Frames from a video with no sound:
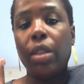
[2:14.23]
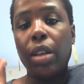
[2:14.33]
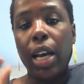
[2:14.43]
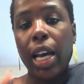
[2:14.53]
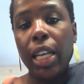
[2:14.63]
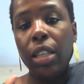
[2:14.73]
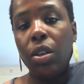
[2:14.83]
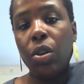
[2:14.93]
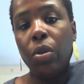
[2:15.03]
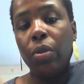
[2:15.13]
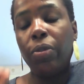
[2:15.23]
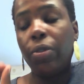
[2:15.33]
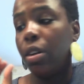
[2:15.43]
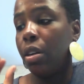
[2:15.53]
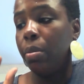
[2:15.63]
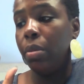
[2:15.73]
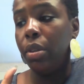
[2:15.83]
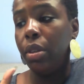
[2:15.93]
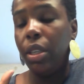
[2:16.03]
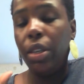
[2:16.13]
I know from
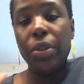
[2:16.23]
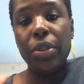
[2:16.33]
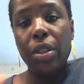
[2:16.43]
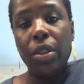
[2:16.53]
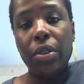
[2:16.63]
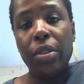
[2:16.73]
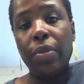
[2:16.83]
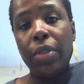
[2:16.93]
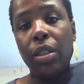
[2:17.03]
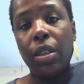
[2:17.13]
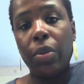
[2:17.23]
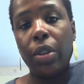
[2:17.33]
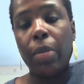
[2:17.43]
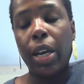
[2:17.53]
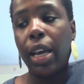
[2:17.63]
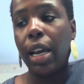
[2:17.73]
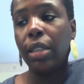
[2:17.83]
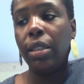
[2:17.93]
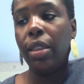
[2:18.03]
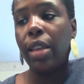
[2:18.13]
years and years of dealing with my
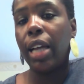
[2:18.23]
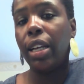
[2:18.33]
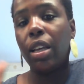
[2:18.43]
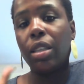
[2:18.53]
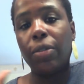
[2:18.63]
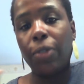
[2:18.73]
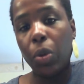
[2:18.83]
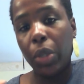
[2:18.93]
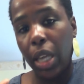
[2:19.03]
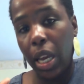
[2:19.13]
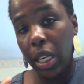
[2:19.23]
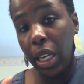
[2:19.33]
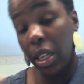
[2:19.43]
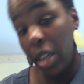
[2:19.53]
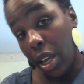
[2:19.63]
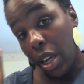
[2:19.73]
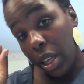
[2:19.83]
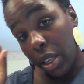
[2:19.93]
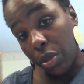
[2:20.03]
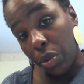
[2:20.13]
acne that exfoliating
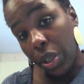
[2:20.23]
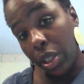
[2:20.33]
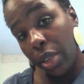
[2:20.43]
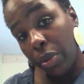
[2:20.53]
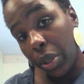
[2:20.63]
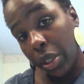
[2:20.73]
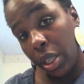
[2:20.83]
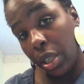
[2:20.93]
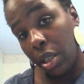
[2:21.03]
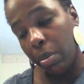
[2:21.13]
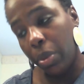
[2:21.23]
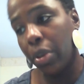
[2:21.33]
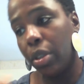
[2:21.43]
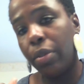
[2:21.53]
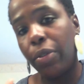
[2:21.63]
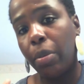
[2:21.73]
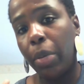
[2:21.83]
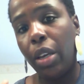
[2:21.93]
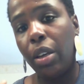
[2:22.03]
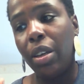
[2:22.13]
is really, really important for
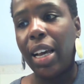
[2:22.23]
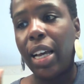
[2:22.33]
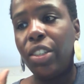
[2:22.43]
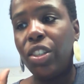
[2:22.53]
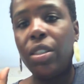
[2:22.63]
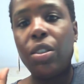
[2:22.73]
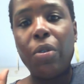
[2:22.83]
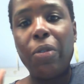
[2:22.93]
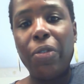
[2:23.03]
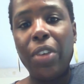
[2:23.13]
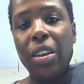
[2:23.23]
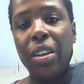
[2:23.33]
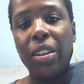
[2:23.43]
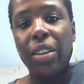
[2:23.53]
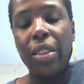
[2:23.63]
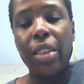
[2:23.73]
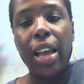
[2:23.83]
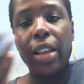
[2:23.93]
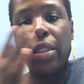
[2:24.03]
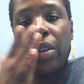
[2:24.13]
me. I just don't feel
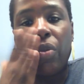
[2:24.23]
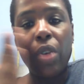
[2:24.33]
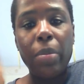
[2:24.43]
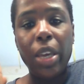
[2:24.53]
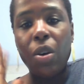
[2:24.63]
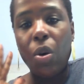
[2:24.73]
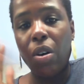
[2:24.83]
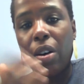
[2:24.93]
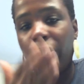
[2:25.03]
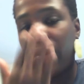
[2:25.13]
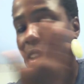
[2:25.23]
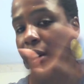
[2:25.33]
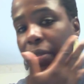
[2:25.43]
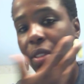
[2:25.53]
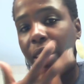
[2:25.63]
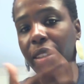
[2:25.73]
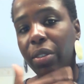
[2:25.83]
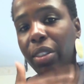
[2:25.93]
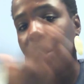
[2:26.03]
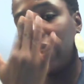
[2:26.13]
that the rubbing off of
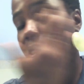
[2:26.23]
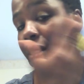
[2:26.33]
the